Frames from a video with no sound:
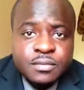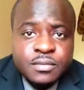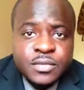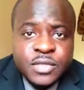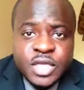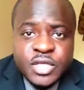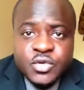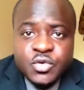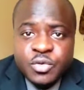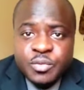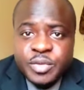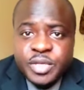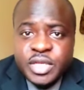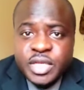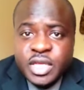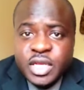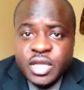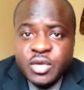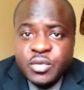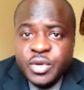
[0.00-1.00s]
that you would be
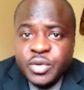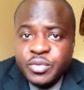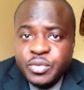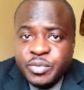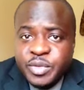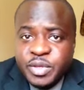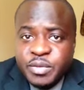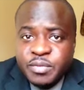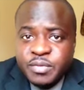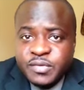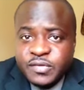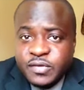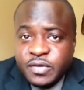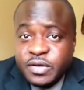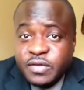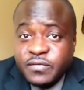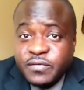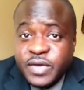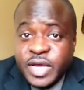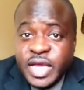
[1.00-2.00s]
dealing with would be
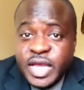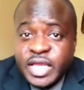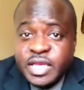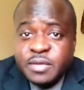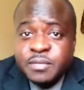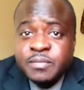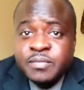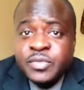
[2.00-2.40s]
certified.